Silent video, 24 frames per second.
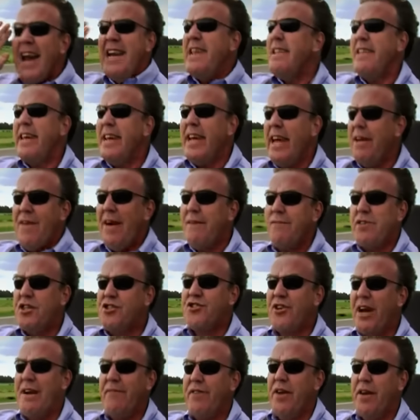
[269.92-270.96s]
anything you've ever
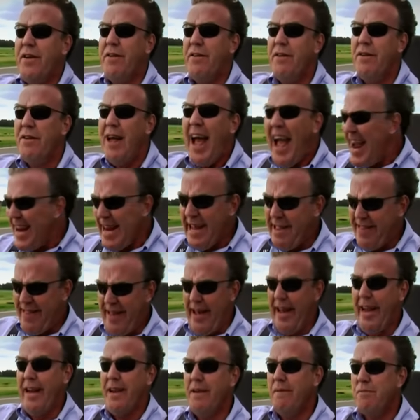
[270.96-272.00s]
driven.
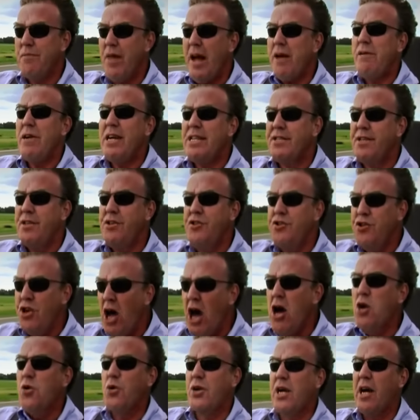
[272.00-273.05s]
Anything. There is
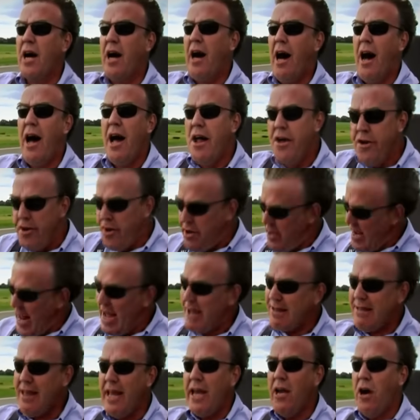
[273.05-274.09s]
no car,
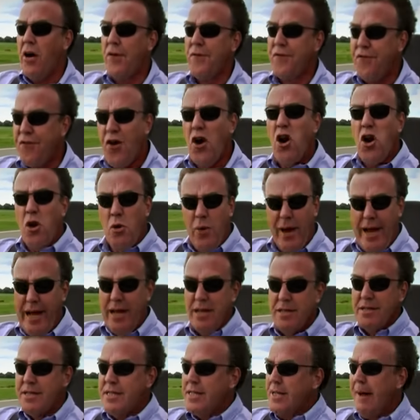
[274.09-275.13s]
nothing on 4
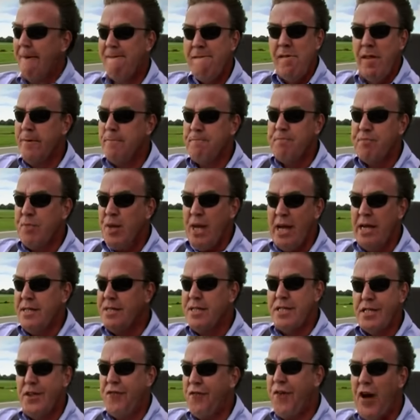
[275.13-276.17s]
wheels is
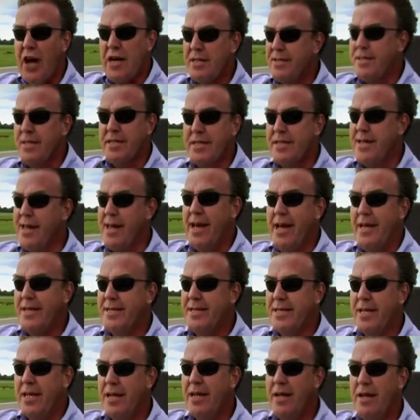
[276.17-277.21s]
as fast as
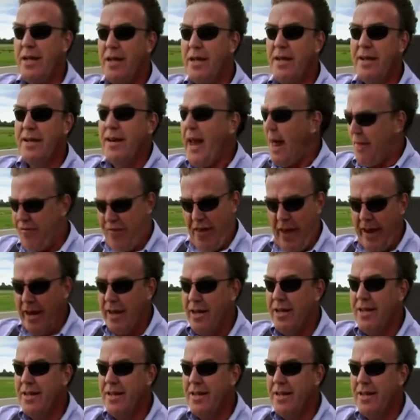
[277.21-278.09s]
this. Nothing.